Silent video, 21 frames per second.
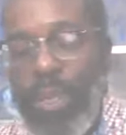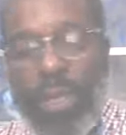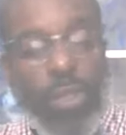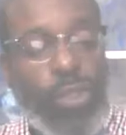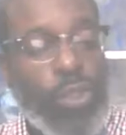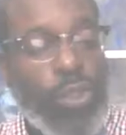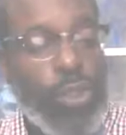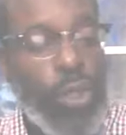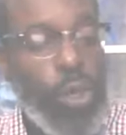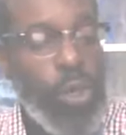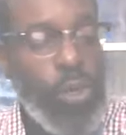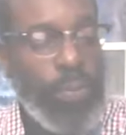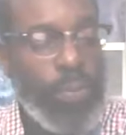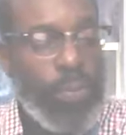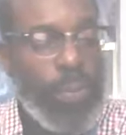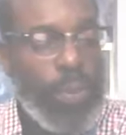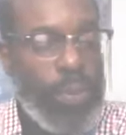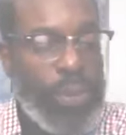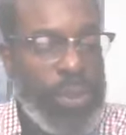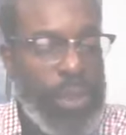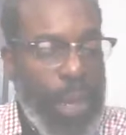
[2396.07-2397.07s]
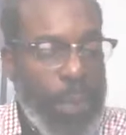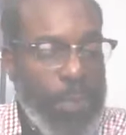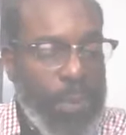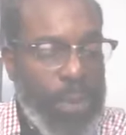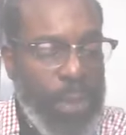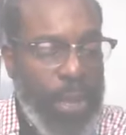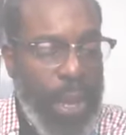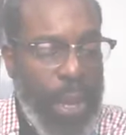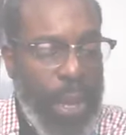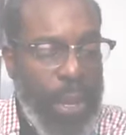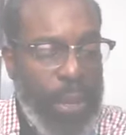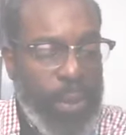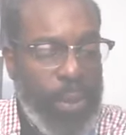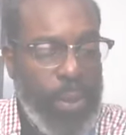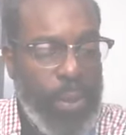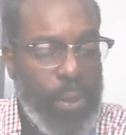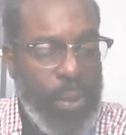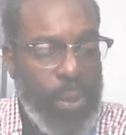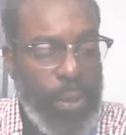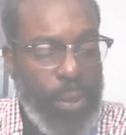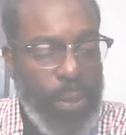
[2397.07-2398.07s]
Job chapter 9,
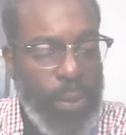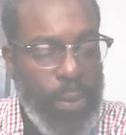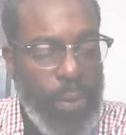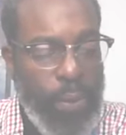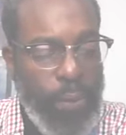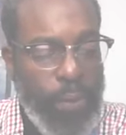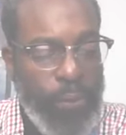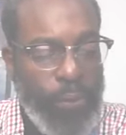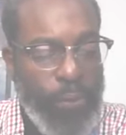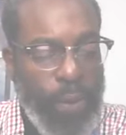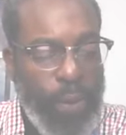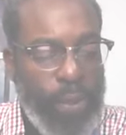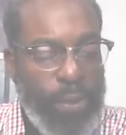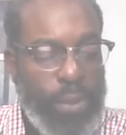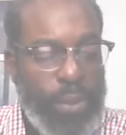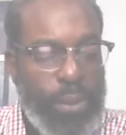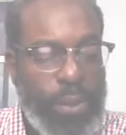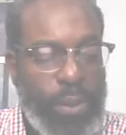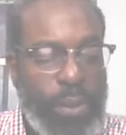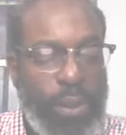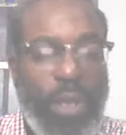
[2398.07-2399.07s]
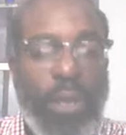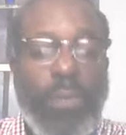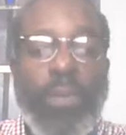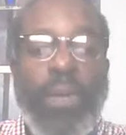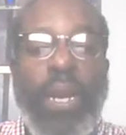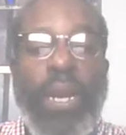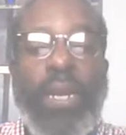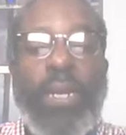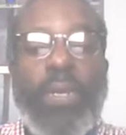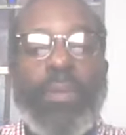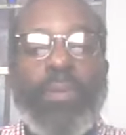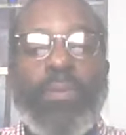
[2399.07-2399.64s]
verse number 8.